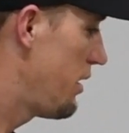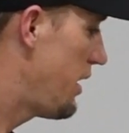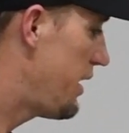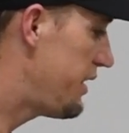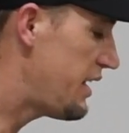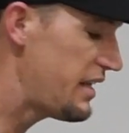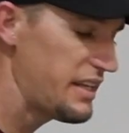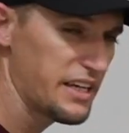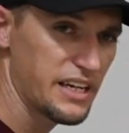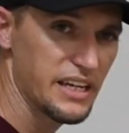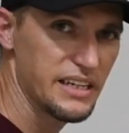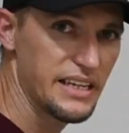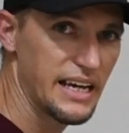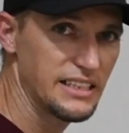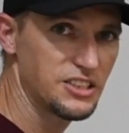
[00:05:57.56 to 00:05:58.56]
And then the
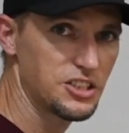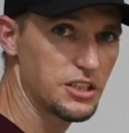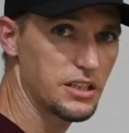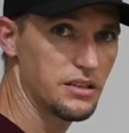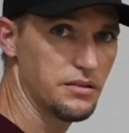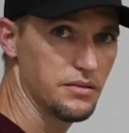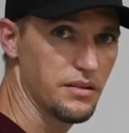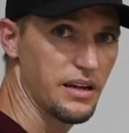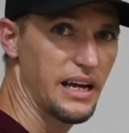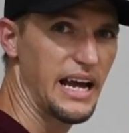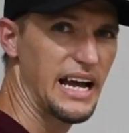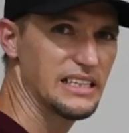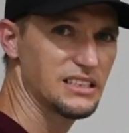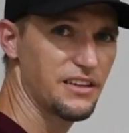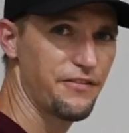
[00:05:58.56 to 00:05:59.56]
condenser
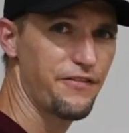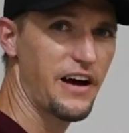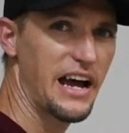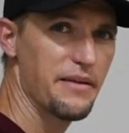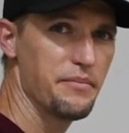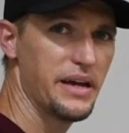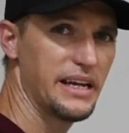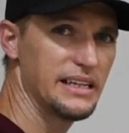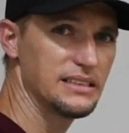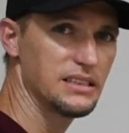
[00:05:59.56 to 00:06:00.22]
has a 5-minute